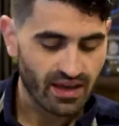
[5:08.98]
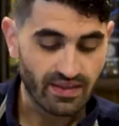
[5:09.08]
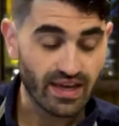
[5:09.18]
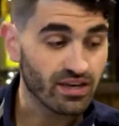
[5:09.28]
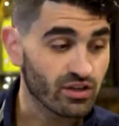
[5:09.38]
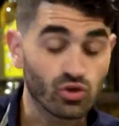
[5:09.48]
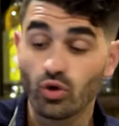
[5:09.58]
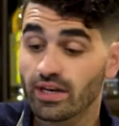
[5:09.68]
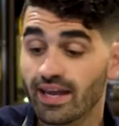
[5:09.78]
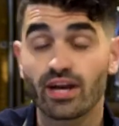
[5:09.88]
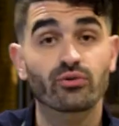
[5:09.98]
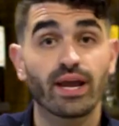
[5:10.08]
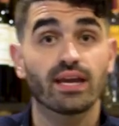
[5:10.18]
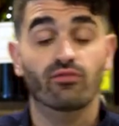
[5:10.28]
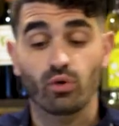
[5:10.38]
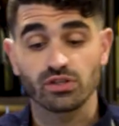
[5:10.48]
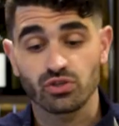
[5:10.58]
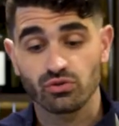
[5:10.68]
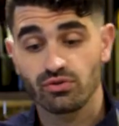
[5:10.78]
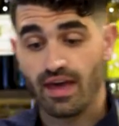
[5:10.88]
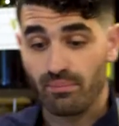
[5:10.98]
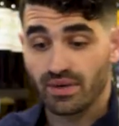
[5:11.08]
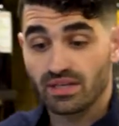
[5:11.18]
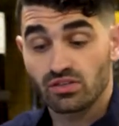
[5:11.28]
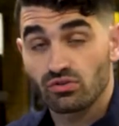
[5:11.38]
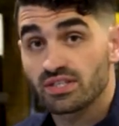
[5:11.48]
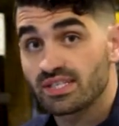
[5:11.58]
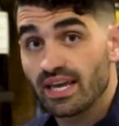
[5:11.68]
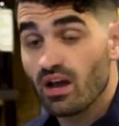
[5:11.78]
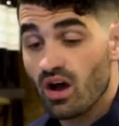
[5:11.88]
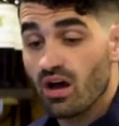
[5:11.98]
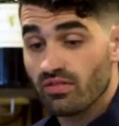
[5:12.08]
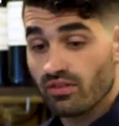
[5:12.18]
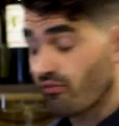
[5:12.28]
And then you can get creative once you do that because it'll sit on the